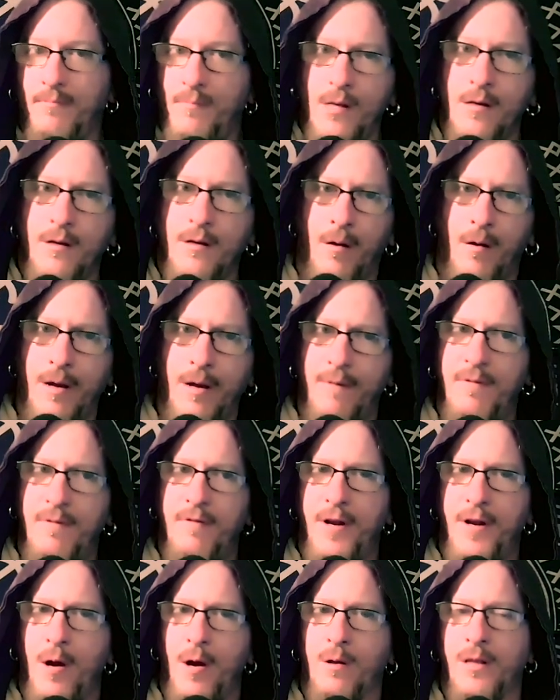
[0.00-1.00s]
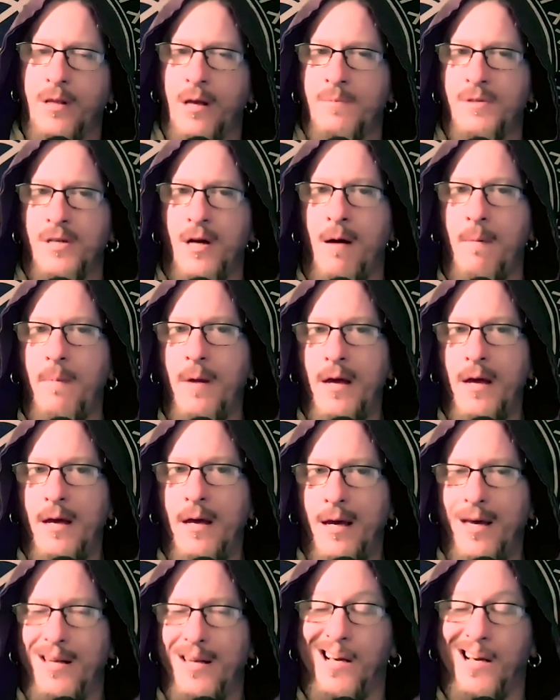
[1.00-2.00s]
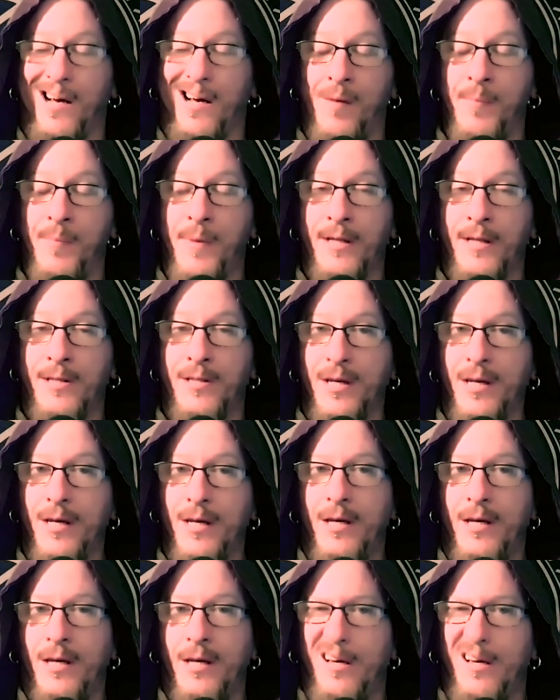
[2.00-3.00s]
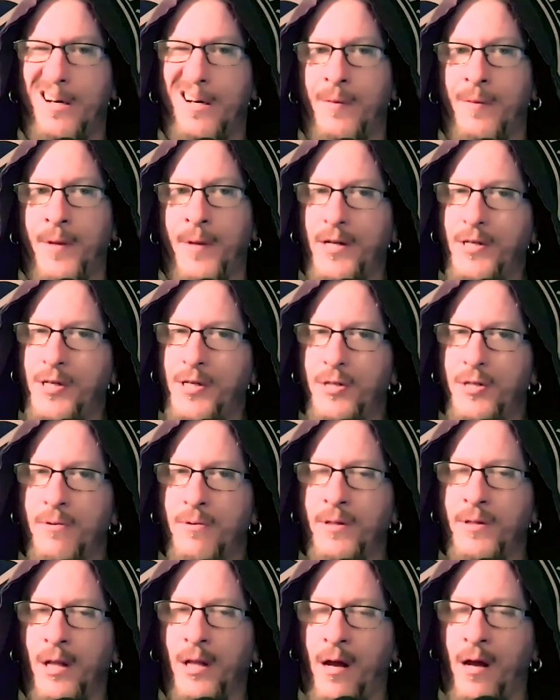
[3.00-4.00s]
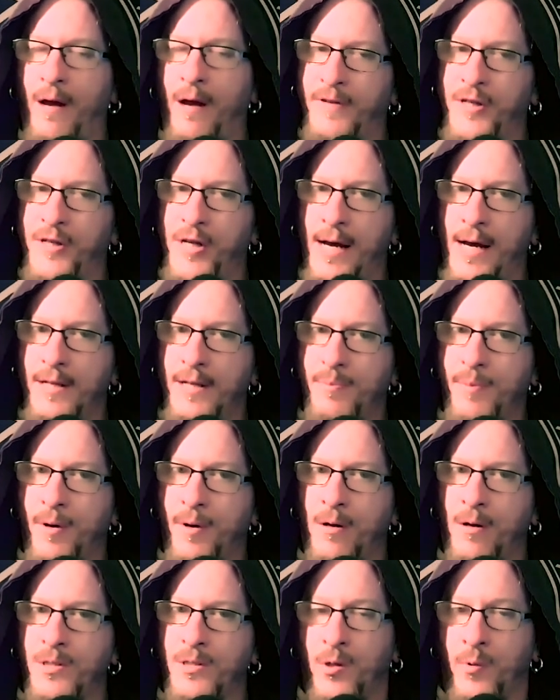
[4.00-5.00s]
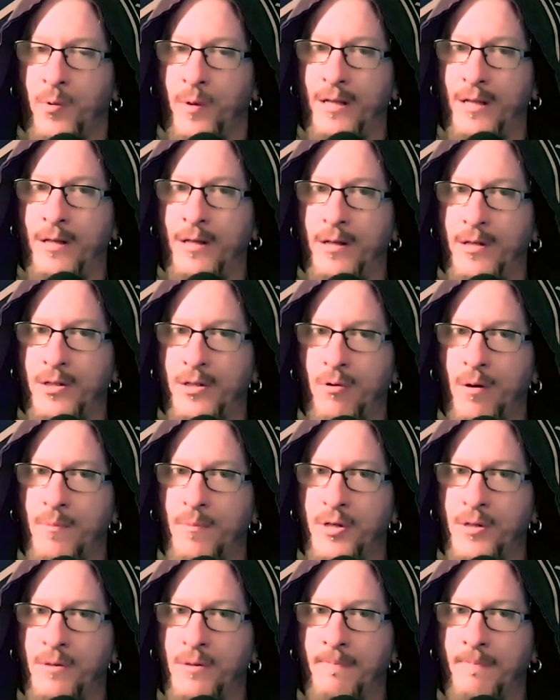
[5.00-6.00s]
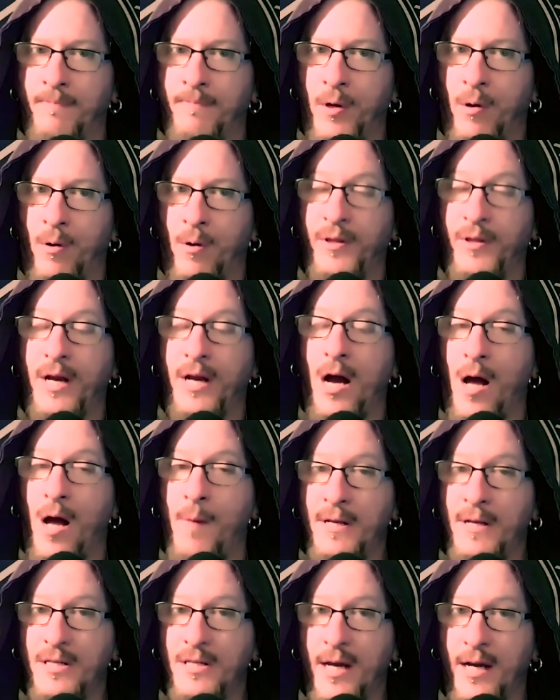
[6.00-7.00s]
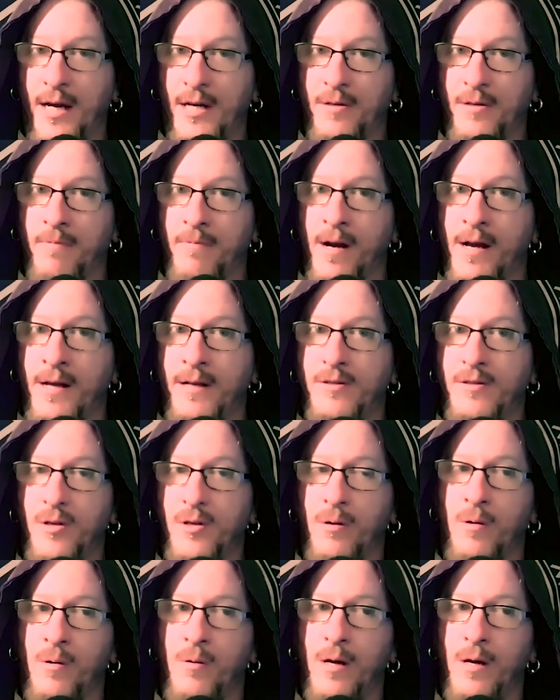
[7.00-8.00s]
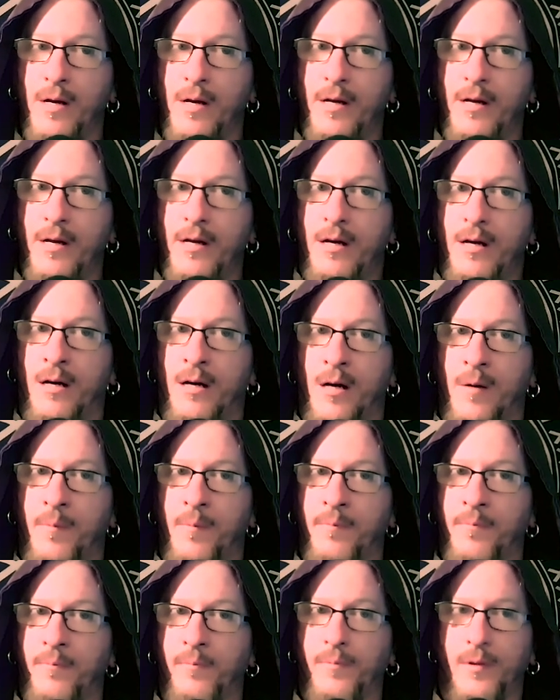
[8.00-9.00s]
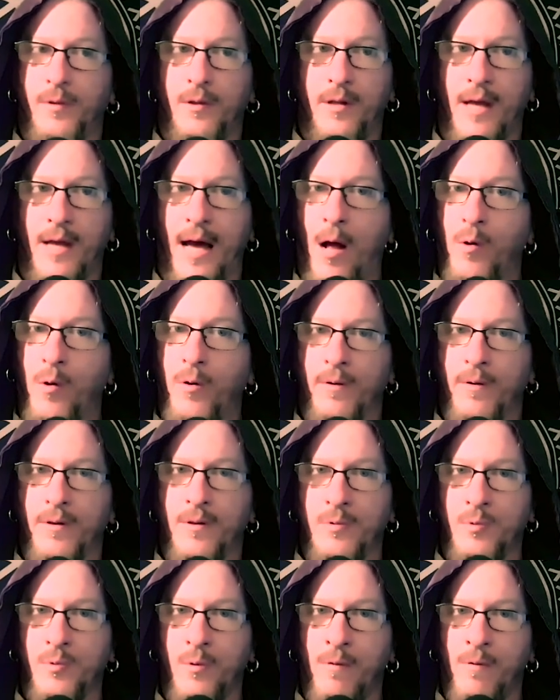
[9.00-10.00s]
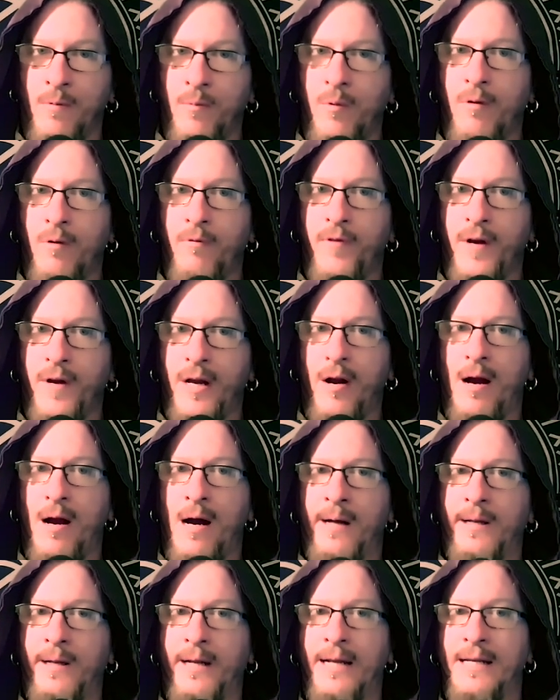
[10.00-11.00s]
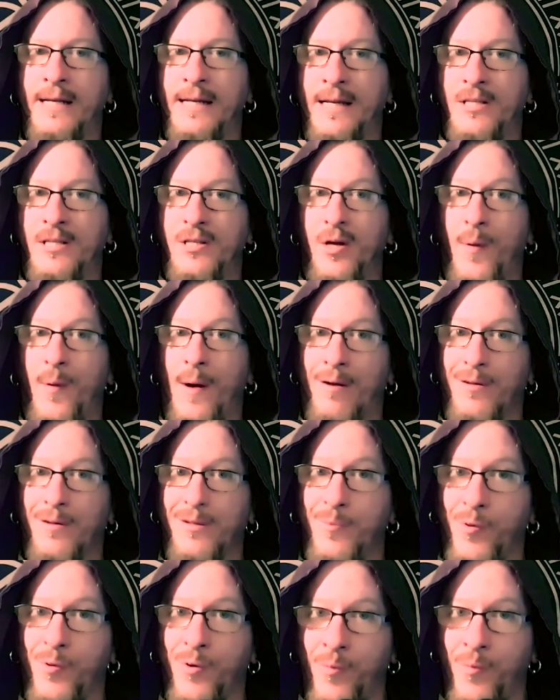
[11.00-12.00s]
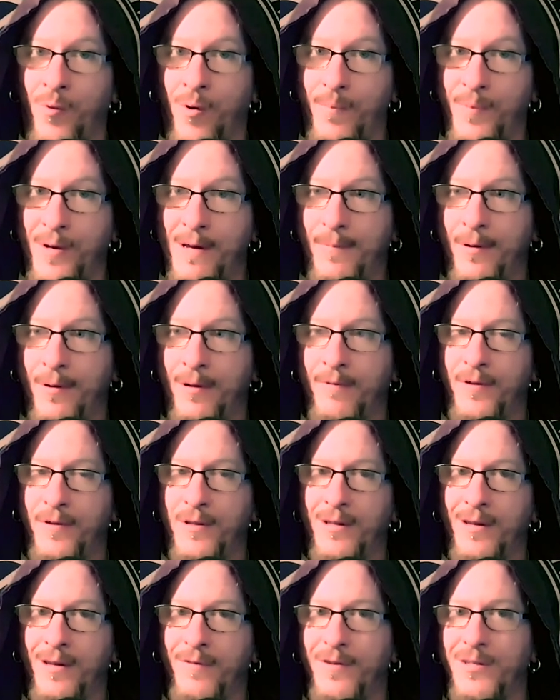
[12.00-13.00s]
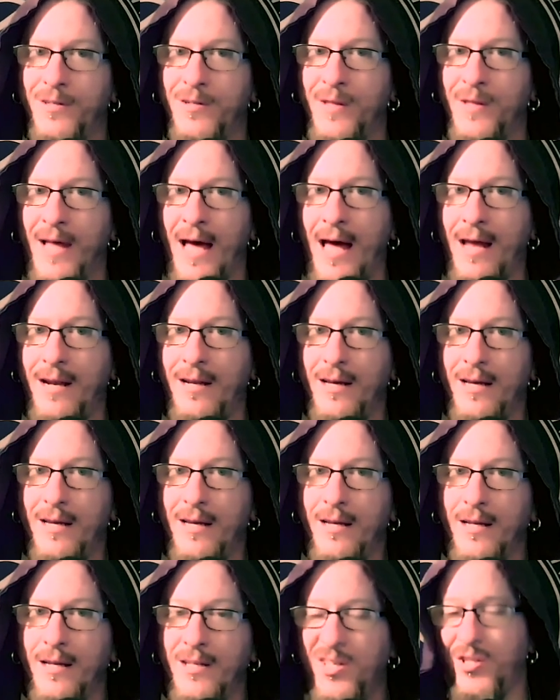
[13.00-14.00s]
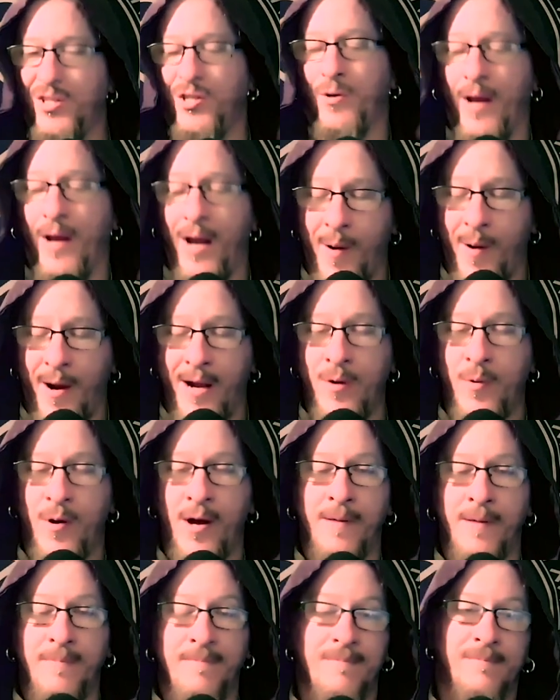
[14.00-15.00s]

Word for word: you know, give the video a thumbs up and comment, um, not just during the live chats, but also in the description or in the comment section, right? So um, the algorithms will will figure out that it needs to go out to more and more people if you if you do that. And since you're here anyway,